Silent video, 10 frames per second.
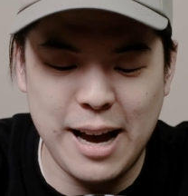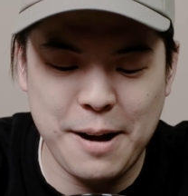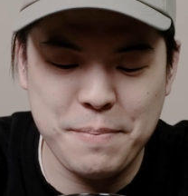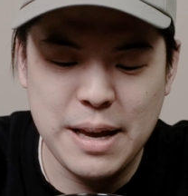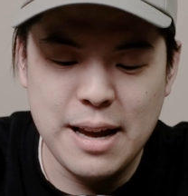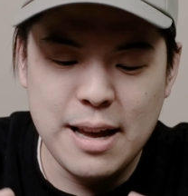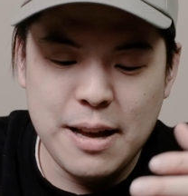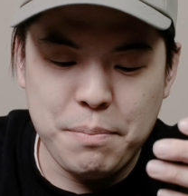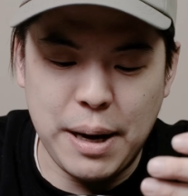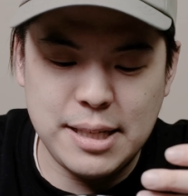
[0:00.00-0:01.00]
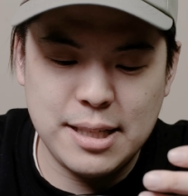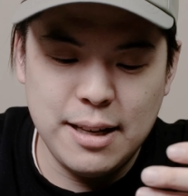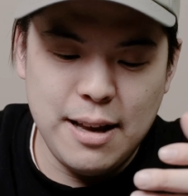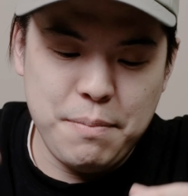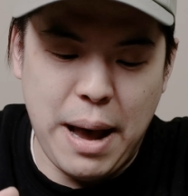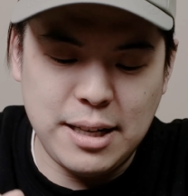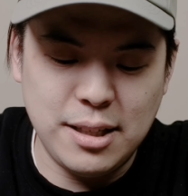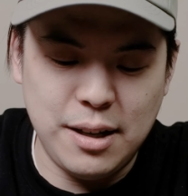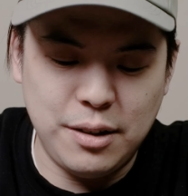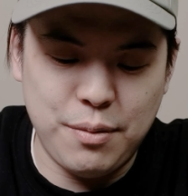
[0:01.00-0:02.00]
Um, but back to
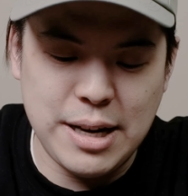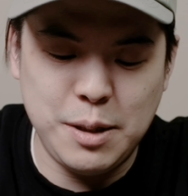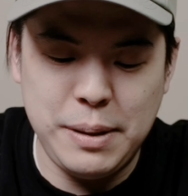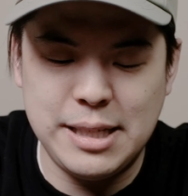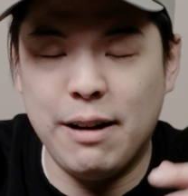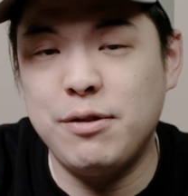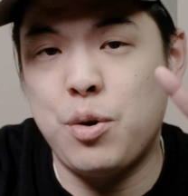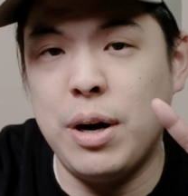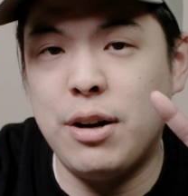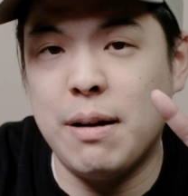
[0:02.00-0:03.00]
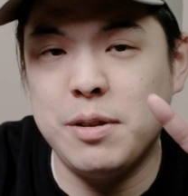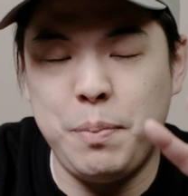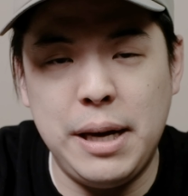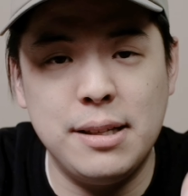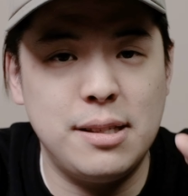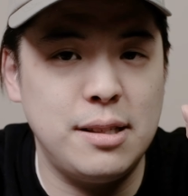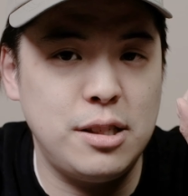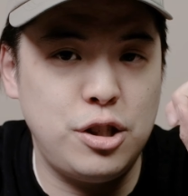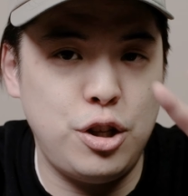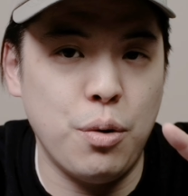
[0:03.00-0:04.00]
the, the recipe itself 20 grams of beans,
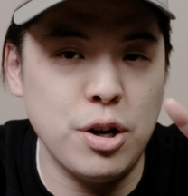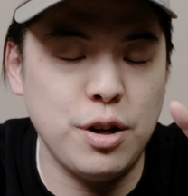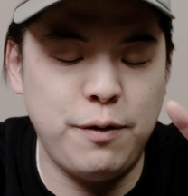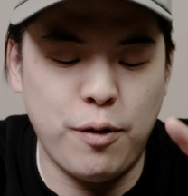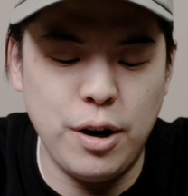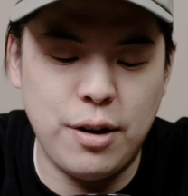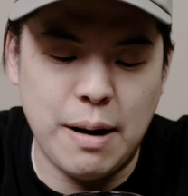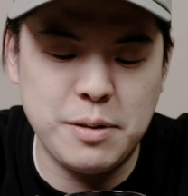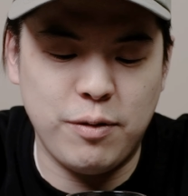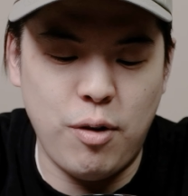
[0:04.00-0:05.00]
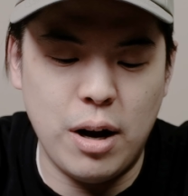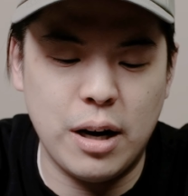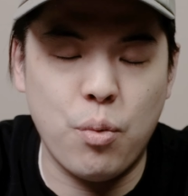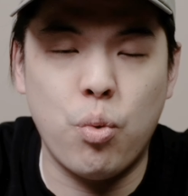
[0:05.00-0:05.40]
240 grams of water.